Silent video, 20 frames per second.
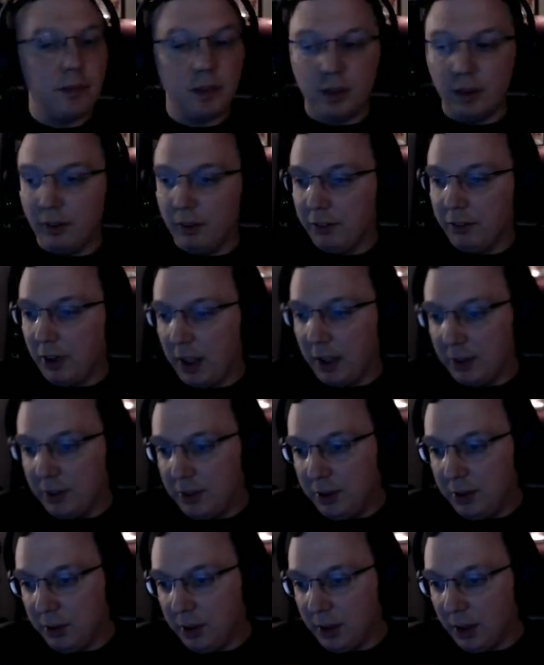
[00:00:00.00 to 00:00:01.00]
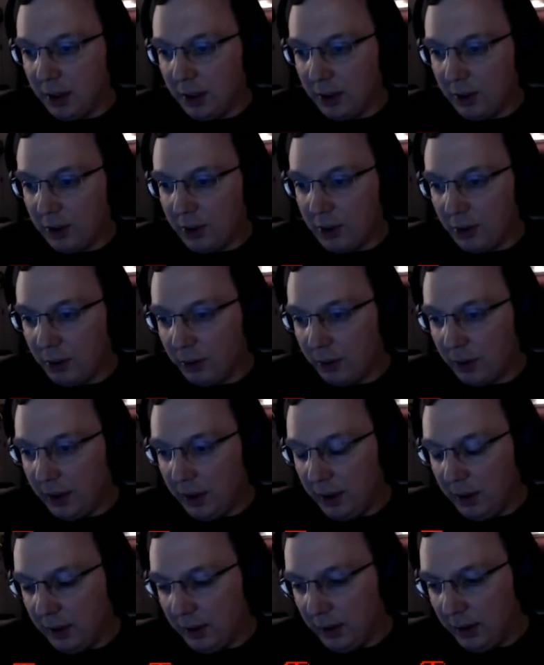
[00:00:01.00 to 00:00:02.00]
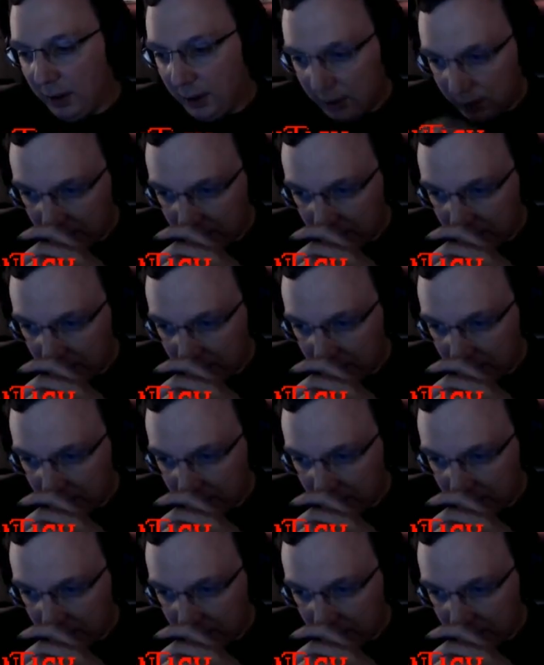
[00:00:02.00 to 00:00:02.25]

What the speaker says: we've got 2 guards right in